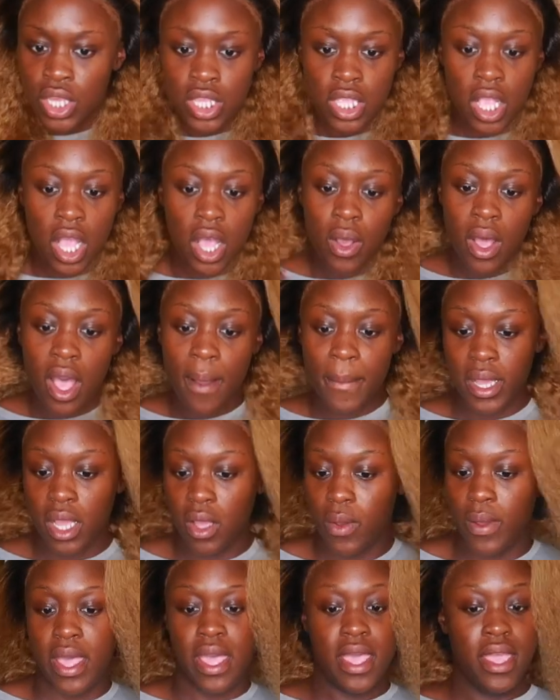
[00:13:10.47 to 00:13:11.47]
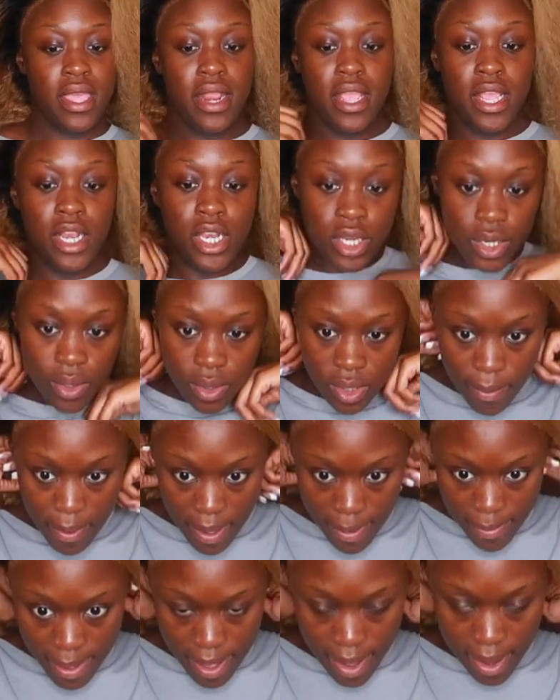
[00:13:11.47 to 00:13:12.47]
So I'm gonna go ahead and do the
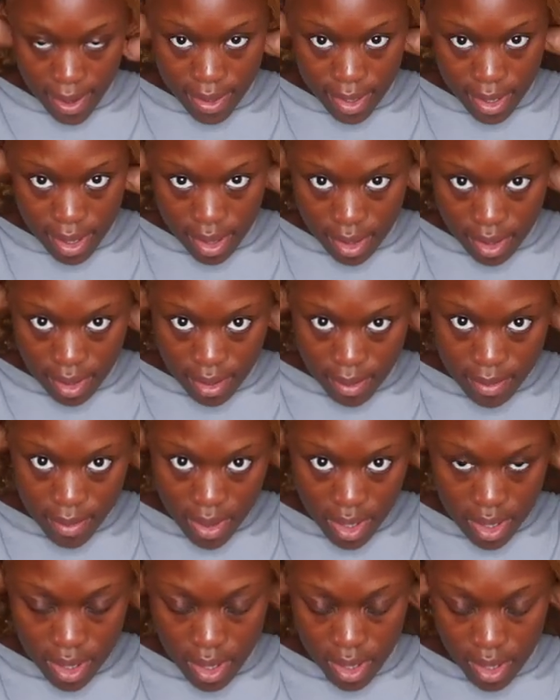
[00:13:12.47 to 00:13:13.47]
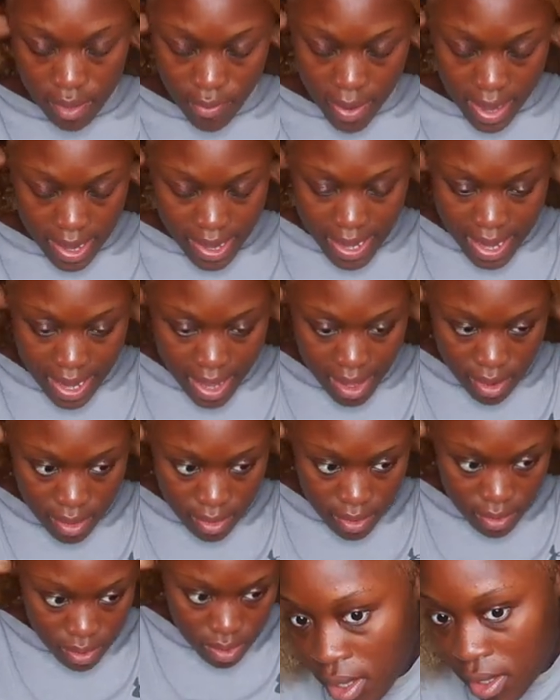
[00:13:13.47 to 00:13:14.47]
baby hairs right
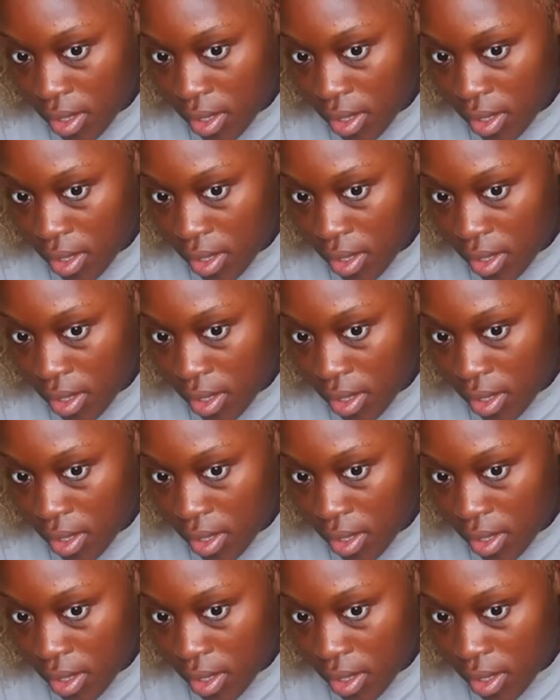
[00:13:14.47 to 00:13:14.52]
now.